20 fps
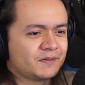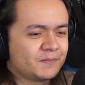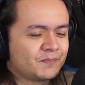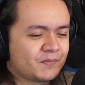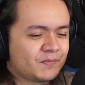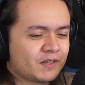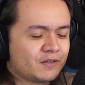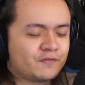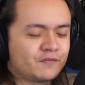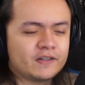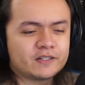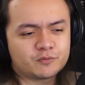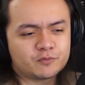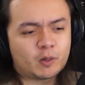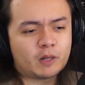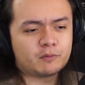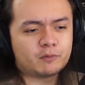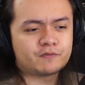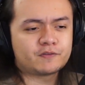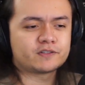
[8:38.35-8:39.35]
it fits
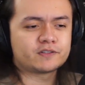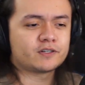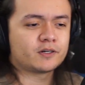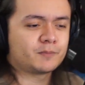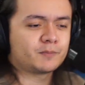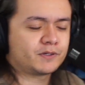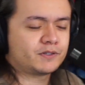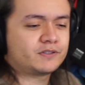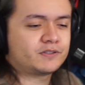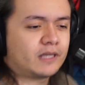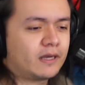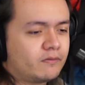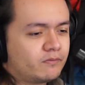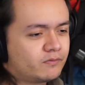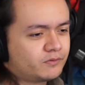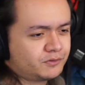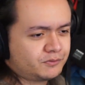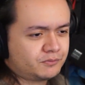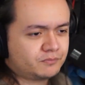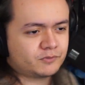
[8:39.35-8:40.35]
well with the song because they're
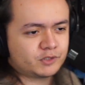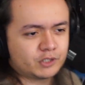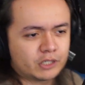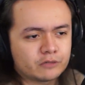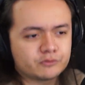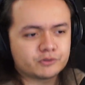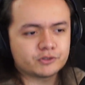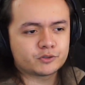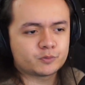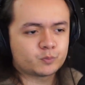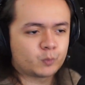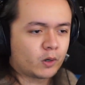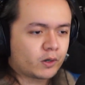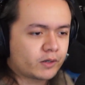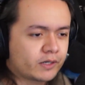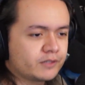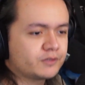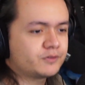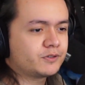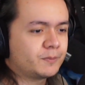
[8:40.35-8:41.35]
you know just
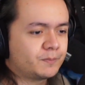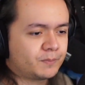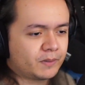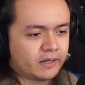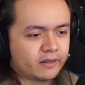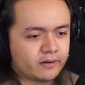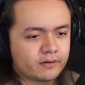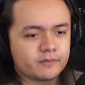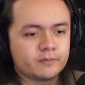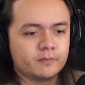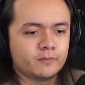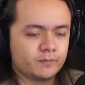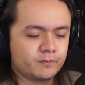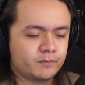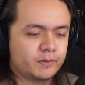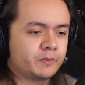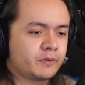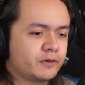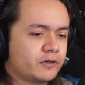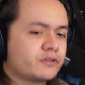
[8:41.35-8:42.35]
walking to the beat.
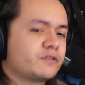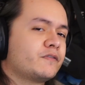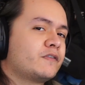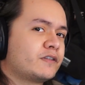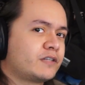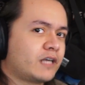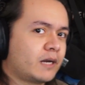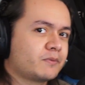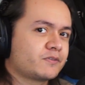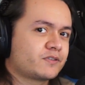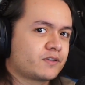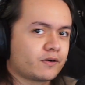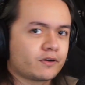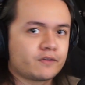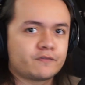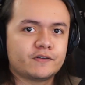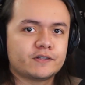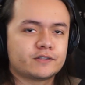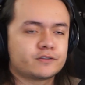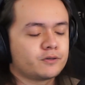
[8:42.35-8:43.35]
But because of the type of song,
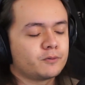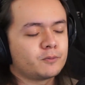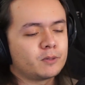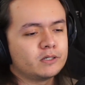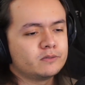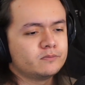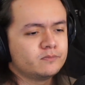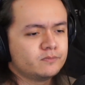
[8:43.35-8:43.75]
it fits so well.